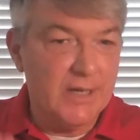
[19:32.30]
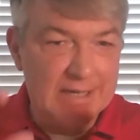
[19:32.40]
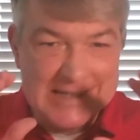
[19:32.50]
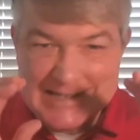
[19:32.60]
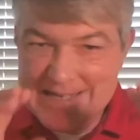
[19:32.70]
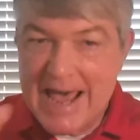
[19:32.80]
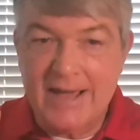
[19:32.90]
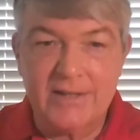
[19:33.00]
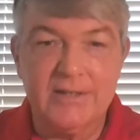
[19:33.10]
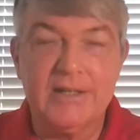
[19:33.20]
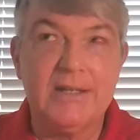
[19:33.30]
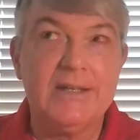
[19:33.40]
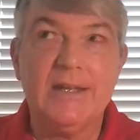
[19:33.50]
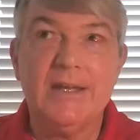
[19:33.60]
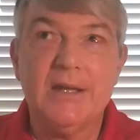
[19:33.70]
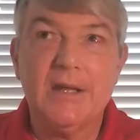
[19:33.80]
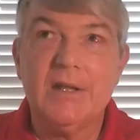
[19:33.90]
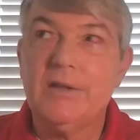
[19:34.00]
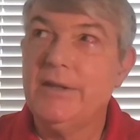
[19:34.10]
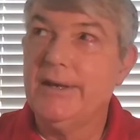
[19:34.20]
exactly
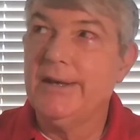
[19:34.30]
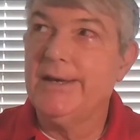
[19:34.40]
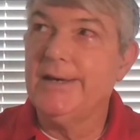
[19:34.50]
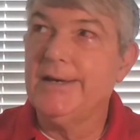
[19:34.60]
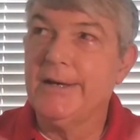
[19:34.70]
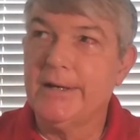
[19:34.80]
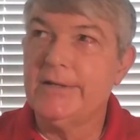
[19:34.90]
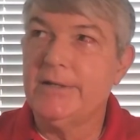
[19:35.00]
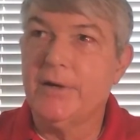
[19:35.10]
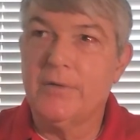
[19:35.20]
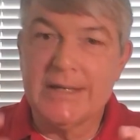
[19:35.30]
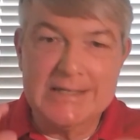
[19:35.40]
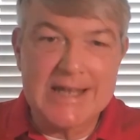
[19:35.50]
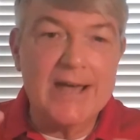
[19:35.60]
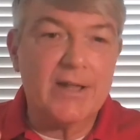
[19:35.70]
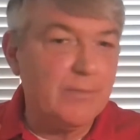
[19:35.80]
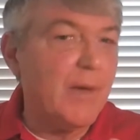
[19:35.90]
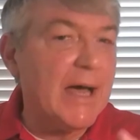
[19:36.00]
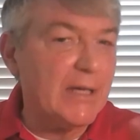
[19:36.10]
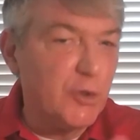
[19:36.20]
exactly
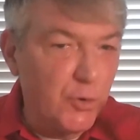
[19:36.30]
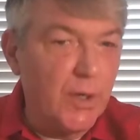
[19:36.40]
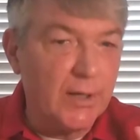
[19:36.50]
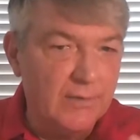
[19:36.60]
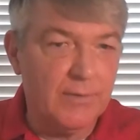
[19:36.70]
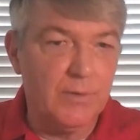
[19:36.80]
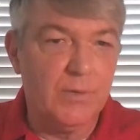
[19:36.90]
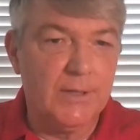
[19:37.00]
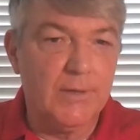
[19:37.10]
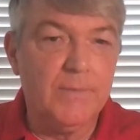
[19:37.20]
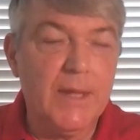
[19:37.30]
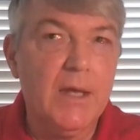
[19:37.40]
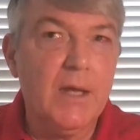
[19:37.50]
my truck, if you will.